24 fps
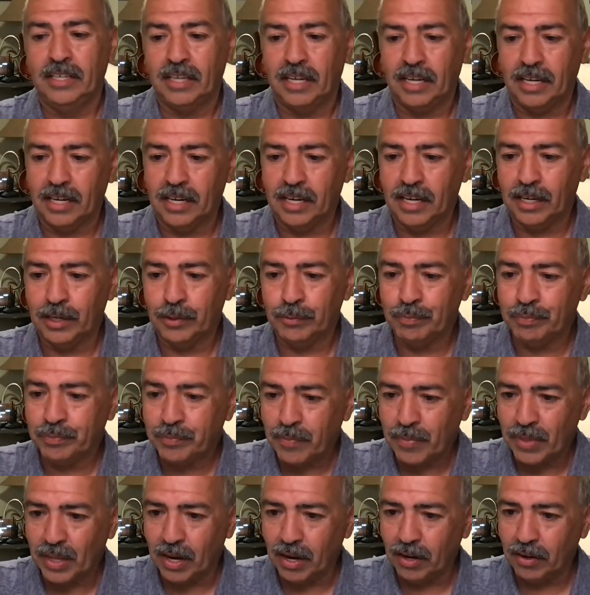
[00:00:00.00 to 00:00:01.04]
All
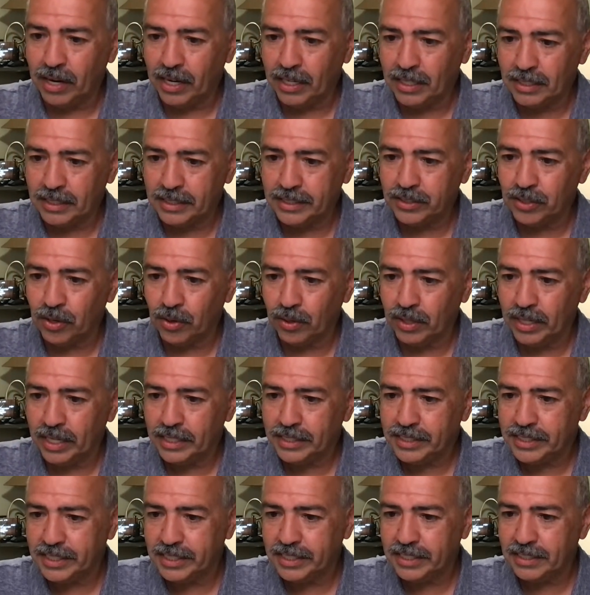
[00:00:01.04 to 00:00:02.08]
right. So
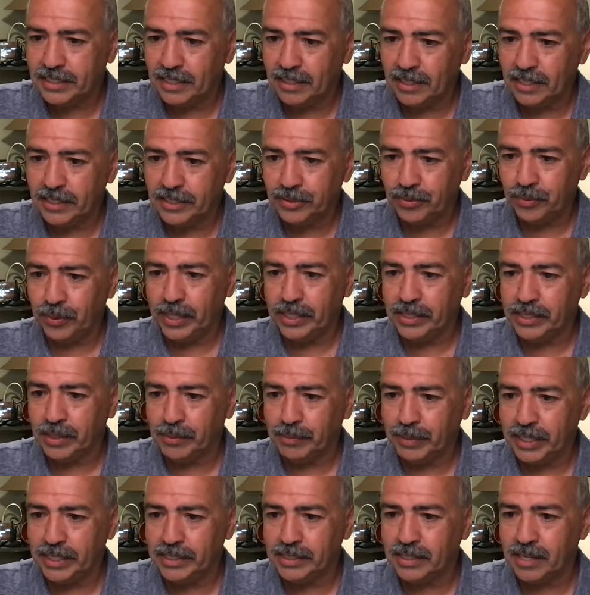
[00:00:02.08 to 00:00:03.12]
let's read some
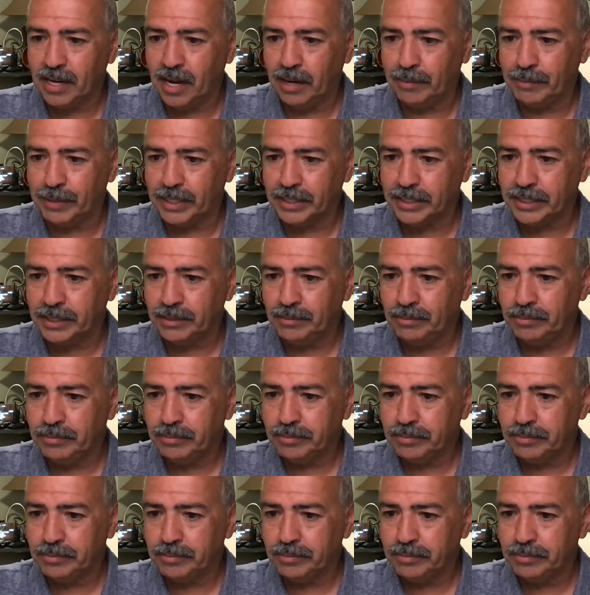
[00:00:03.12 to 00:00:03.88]
of these comments.